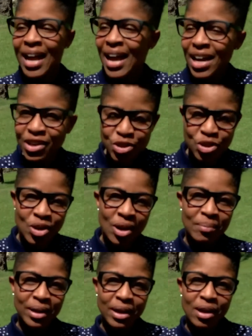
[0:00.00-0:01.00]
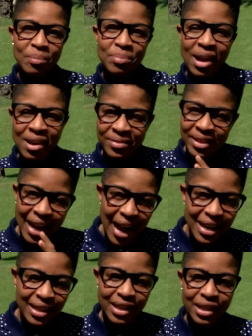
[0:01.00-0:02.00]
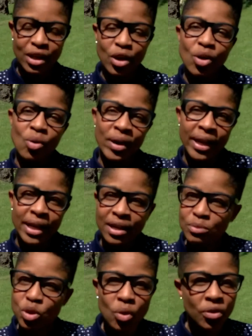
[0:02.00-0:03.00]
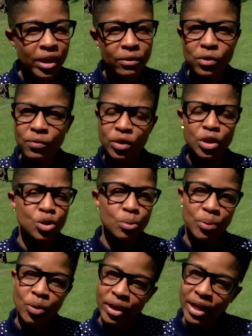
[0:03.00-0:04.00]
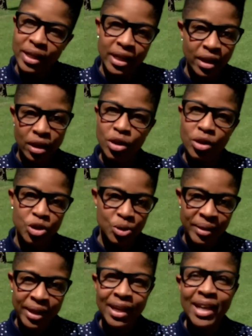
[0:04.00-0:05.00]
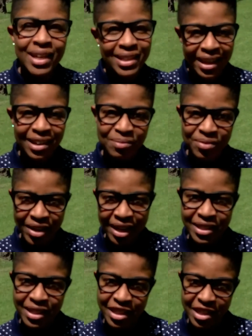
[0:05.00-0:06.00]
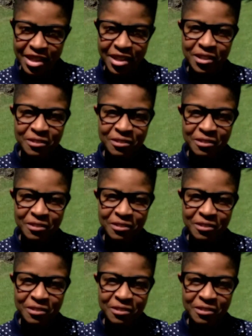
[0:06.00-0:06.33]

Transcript: how to start my nonprofit, how to get it going, and I'm so thankful for the support and the encouragement that I'm finding here